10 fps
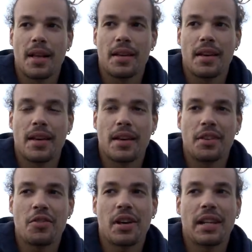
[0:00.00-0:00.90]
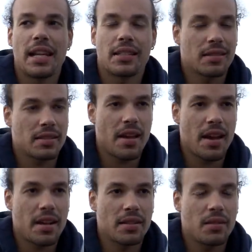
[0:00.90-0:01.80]
yeah, you are less
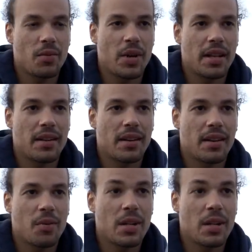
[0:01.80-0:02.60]
scared when uh,